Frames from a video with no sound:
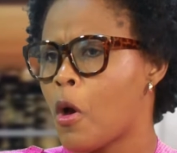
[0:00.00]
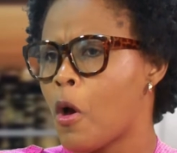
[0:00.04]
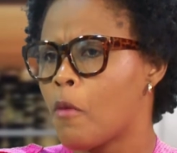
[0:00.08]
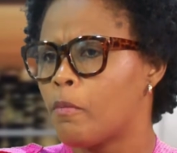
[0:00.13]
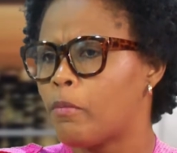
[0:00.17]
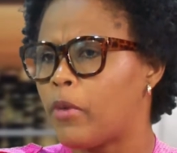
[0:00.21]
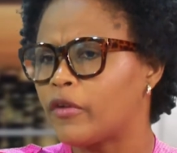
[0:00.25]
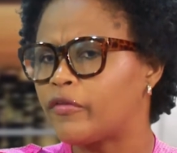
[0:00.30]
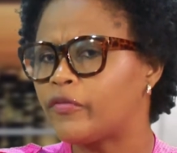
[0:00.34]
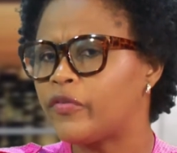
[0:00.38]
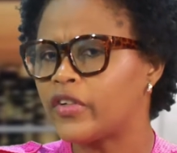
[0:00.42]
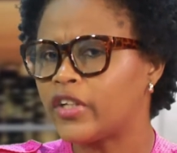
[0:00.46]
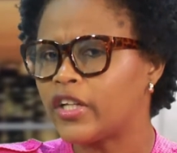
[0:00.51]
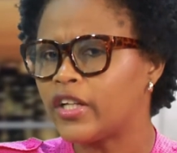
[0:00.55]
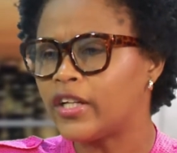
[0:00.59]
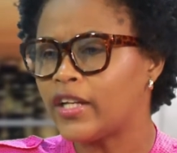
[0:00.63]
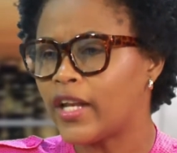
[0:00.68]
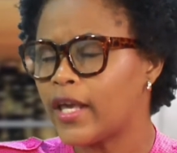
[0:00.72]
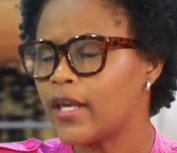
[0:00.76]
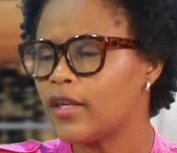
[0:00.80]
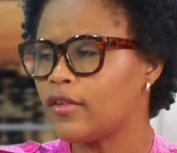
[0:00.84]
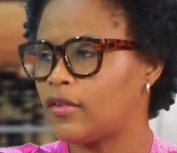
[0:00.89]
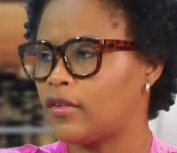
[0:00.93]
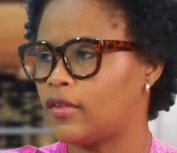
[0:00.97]
But for the
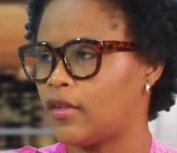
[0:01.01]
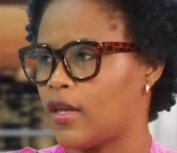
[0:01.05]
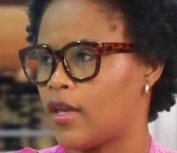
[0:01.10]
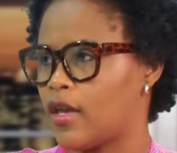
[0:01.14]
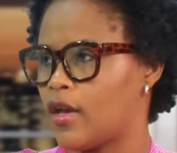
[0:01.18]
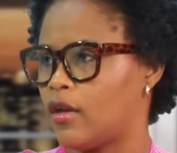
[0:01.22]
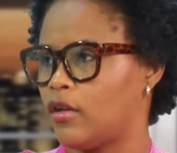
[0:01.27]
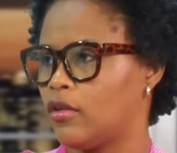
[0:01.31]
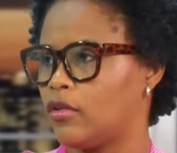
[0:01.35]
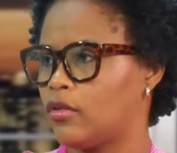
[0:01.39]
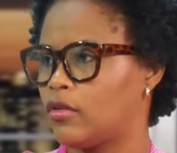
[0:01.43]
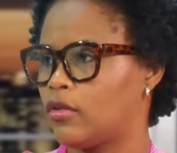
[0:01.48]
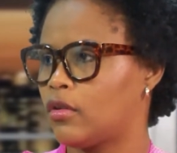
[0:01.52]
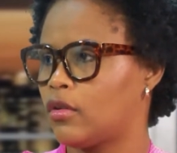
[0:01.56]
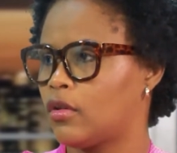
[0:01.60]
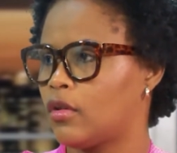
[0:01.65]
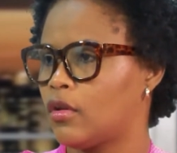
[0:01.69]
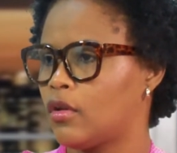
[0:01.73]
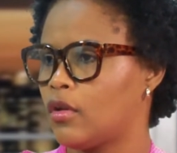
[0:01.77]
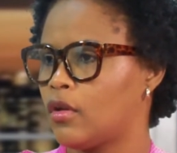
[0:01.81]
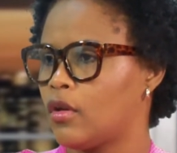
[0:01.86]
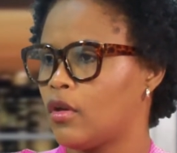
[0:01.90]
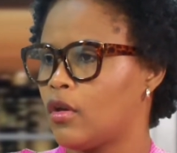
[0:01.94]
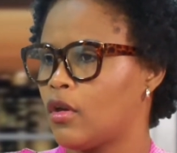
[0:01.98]
naysayers,
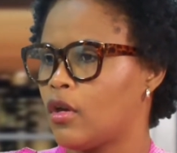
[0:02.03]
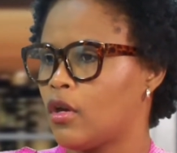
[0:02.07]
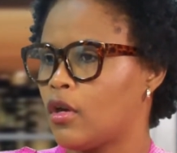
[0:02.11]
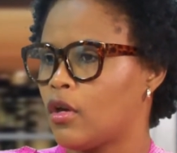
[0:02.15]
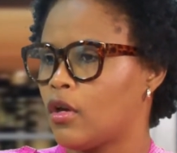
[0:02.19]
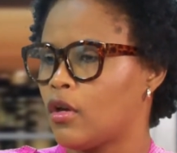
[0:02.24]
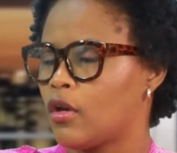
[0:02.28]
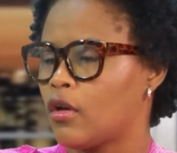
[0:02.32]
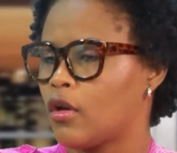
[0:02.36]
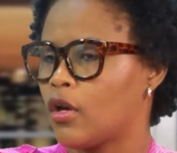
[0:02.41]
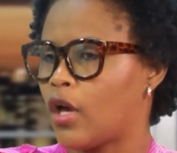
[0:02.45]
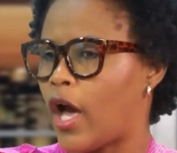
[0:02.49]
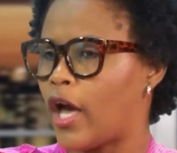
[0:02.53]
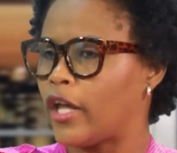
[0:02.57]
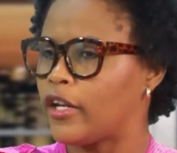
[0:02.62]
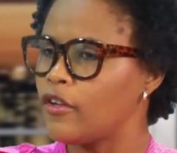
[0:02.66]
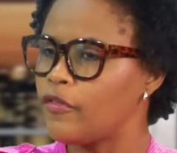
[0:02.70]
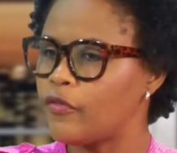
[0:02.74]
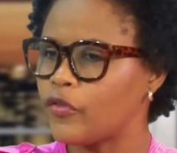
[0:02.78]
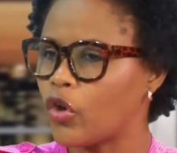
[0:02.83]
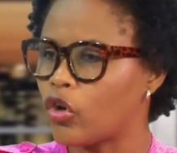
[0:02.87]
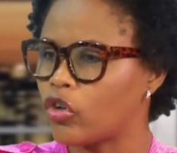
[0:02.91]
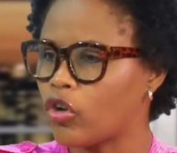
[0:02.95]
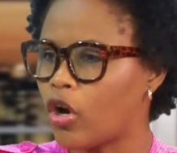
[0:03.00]
and
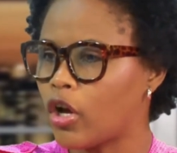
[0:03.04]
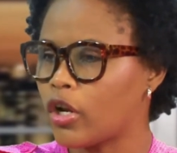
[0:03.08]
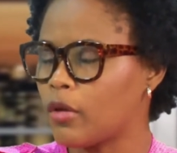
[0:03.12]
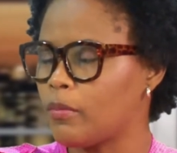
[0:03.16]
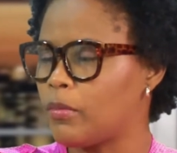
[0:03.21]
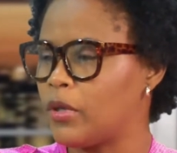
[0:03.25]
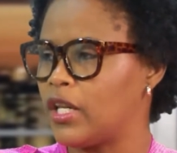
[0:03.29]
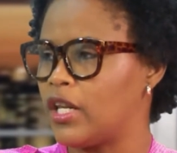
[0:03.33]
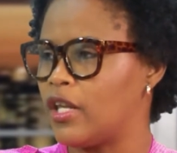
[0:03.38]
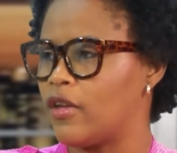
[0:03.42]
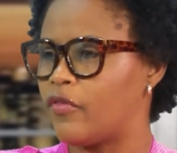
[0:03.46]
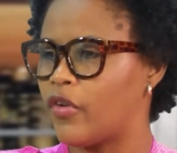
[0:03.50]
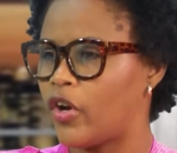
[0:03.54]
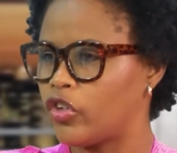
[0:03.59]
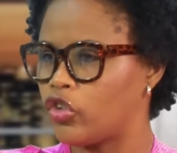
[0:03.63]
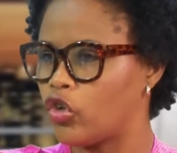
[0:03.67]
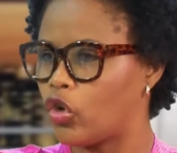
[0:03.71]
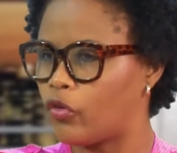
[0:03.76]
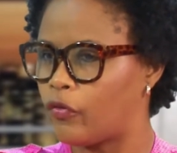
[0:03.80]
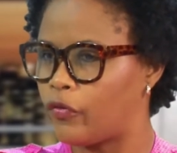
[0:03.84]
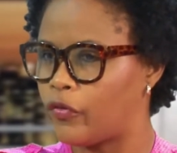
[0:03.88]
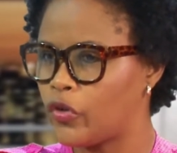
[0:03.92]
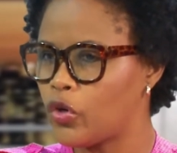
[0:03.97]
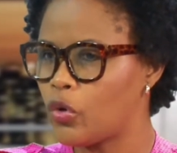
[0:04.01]
if you're not a believer and
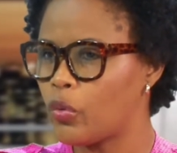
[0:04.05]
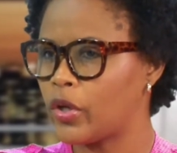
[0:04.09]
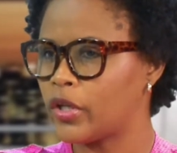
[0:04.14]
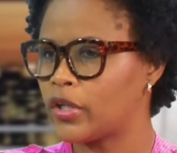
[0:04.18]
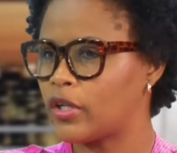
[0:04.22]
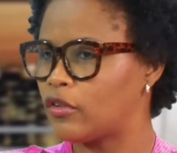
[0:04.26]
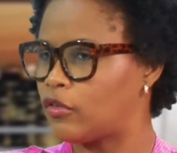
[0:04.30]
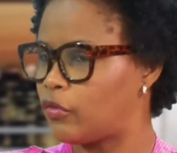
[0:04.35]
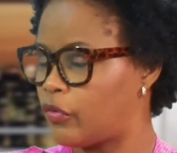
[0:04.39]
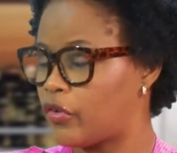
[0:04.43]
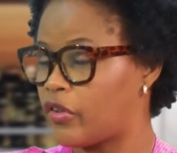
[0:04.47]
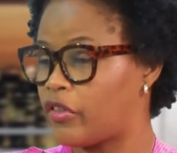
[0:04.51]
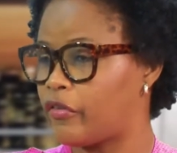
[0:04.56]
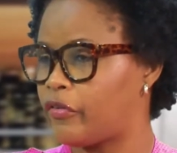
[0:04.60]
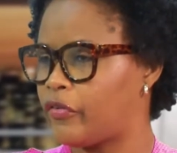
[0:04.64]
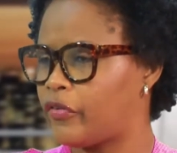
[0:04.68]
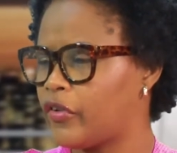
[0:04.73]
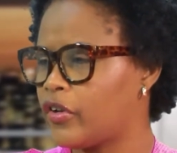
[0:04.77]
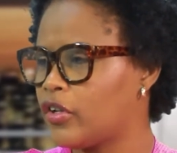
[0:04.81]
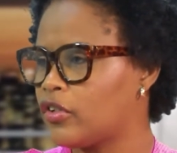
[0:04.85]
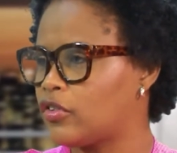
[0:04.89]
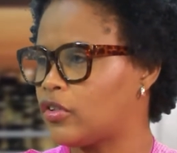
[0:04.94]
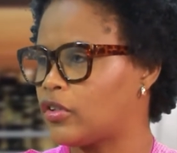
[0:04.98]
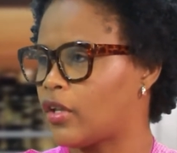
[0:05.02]
you're viewing this for the
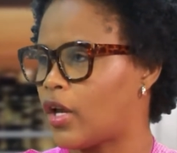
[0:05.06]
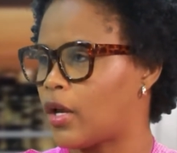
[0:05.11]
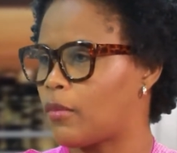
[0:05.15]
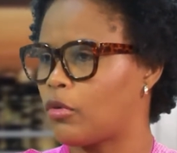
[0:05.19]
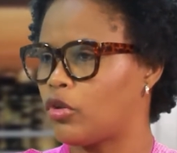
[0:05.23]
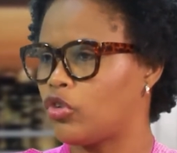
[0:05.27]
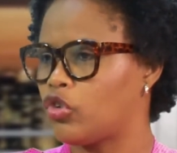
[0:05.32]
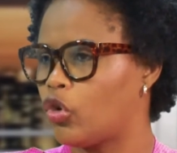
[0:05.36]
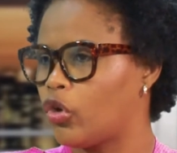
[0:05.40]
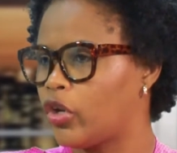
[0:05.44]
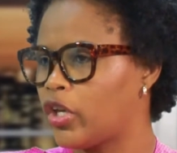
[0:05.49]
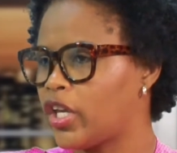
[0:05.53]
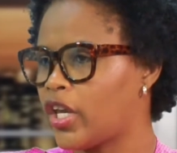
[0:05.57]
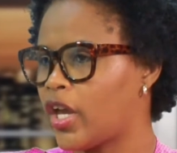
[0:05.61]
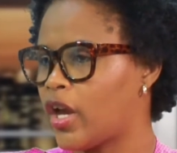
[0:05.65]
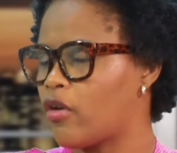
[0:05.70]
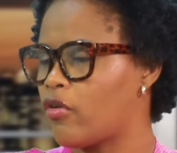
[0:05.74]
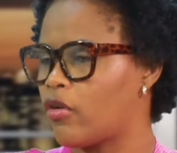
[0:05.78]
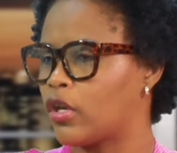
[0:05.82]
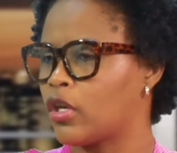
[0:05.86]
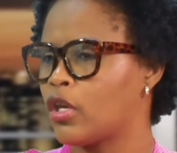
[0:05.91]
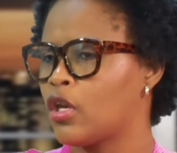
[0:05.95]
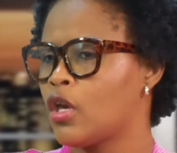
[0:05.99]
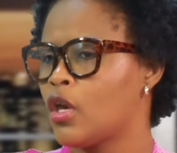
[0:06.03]
first time and you're
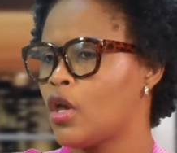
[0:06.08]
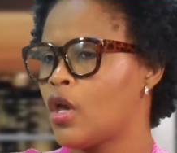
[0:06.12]
hearing,